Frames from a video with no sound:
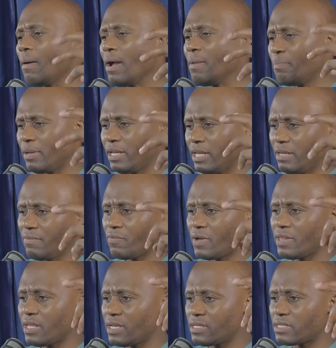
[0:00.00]
believe when
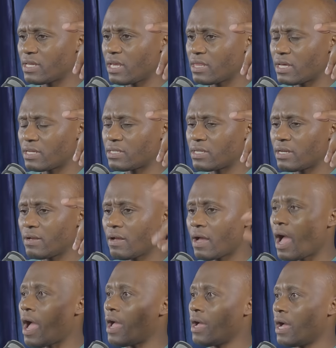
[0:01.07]
they say that,
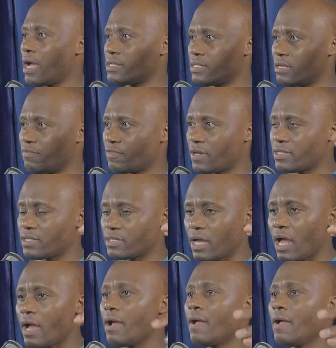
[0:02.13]
ah, ah I said phrase it, ah, ah,